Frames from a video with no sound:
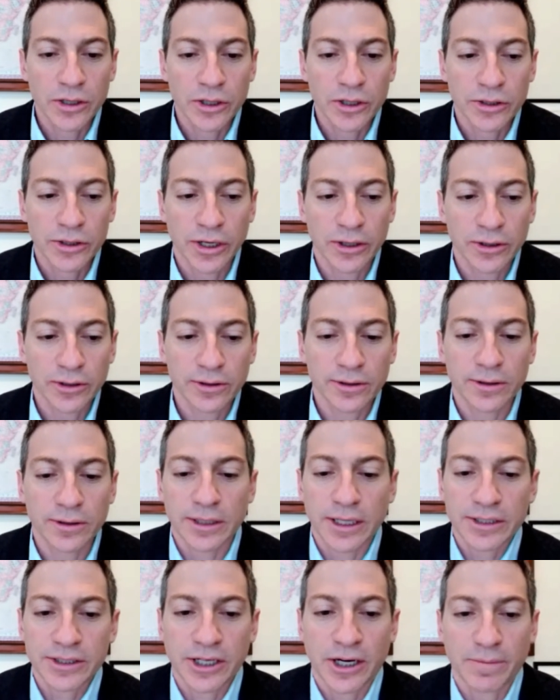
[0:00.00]
So
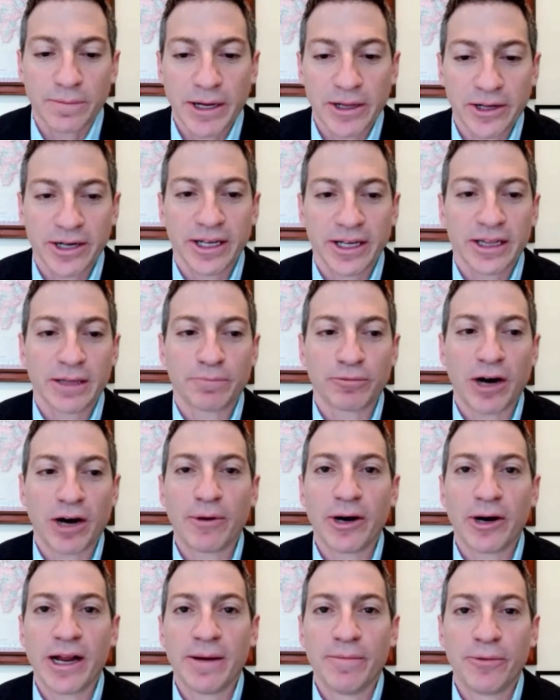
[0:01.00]
let's start by looking at the
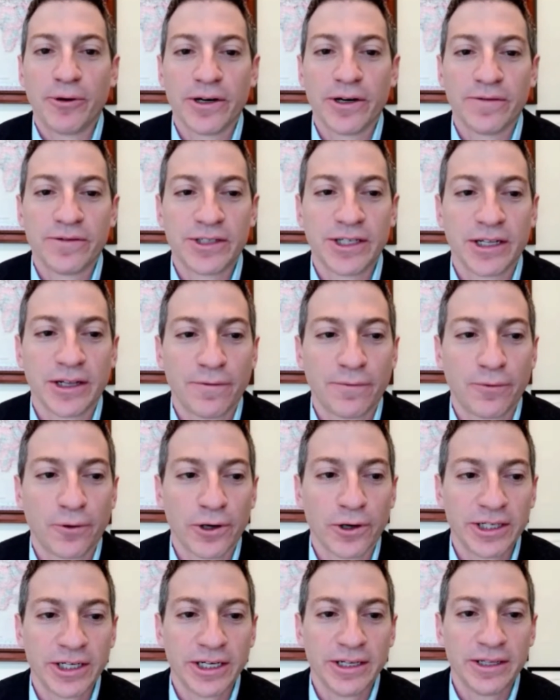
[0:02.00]
primary endpoint of
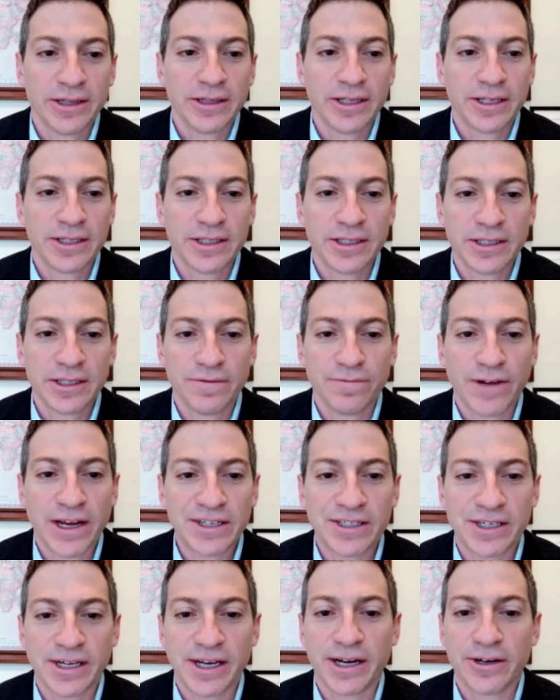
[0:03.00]
CLL14. This is
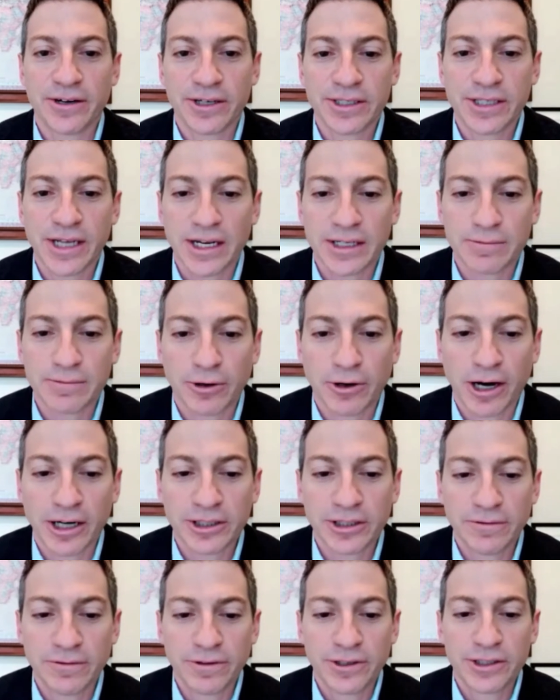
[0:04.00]
investigator-assessed
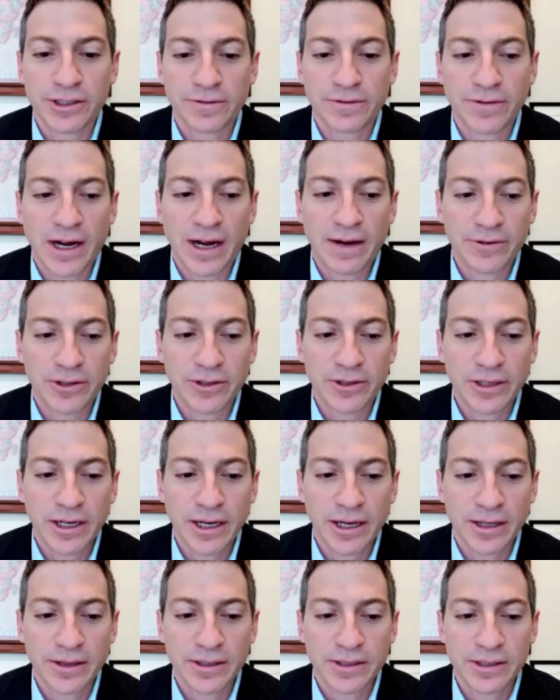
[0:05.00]
progression-free survival,
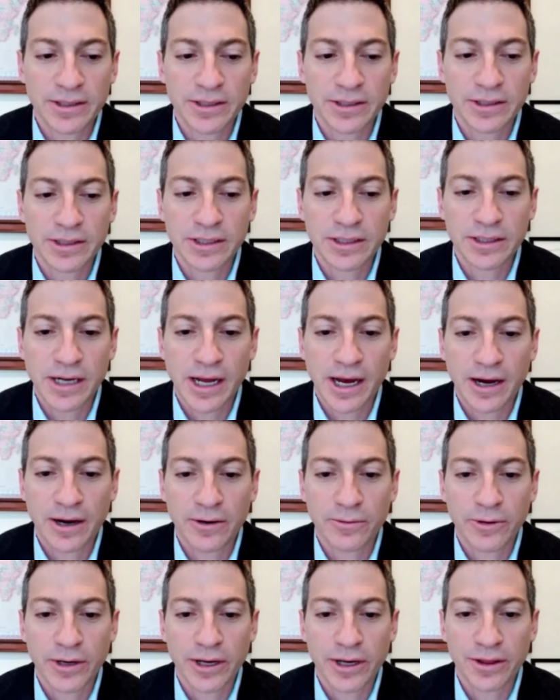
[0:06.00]
and this is
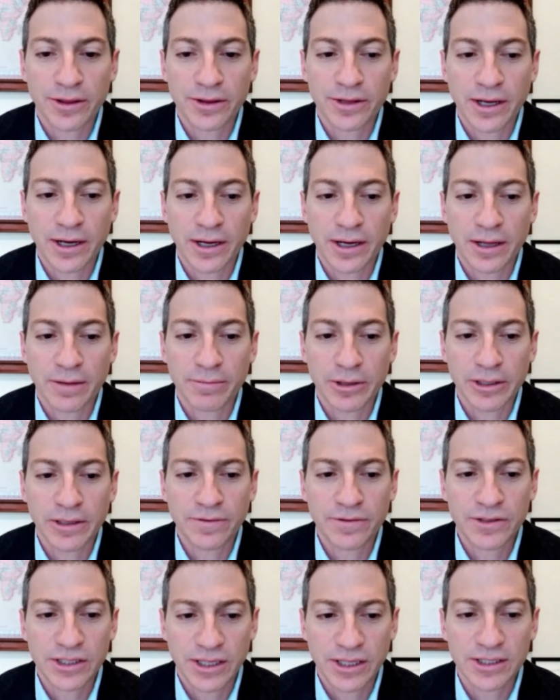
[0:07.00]
now with, I
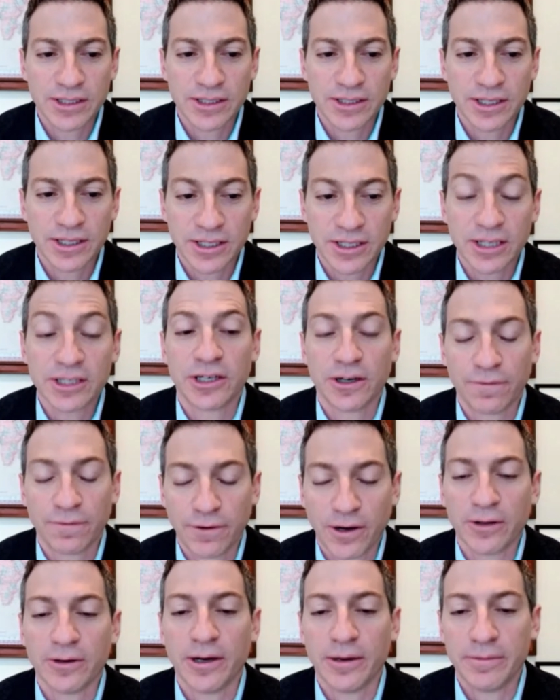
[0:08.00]
believe this is the 6-year
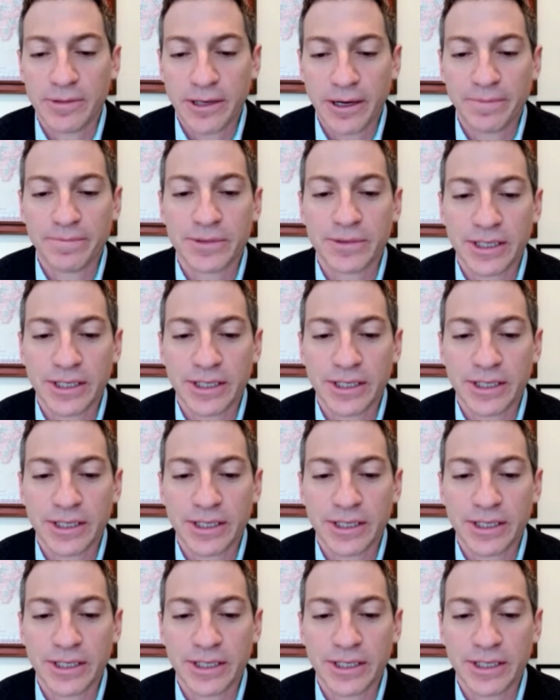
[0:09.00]
follow-up. Yep,